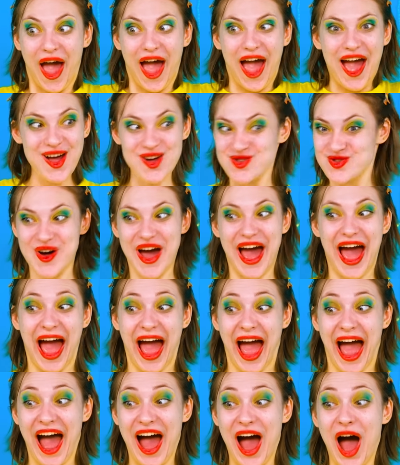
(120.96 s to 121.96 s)
look on the bright
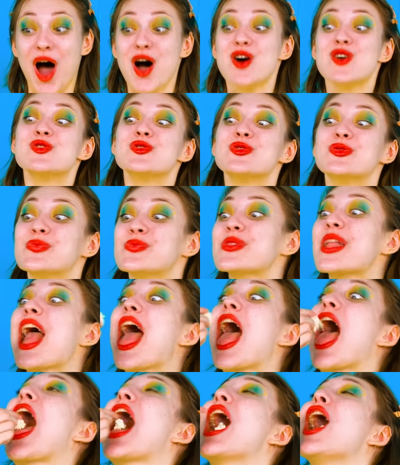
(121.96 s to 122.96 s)
side.
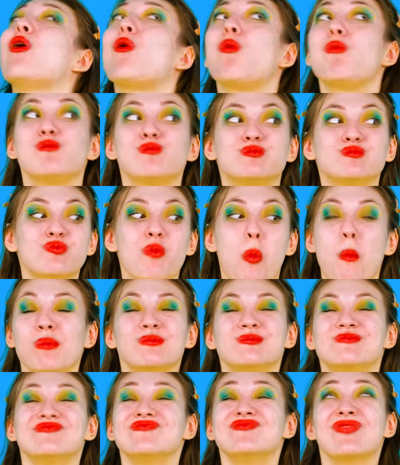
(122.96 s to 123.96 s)
It's so
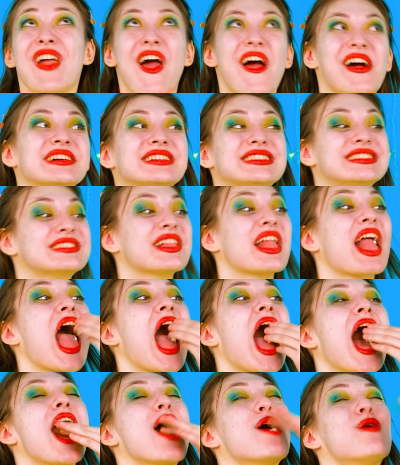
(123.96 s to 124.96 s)
crunchy, this is
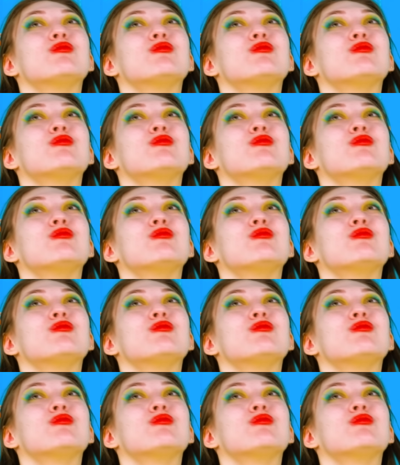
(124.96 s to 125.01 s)
great!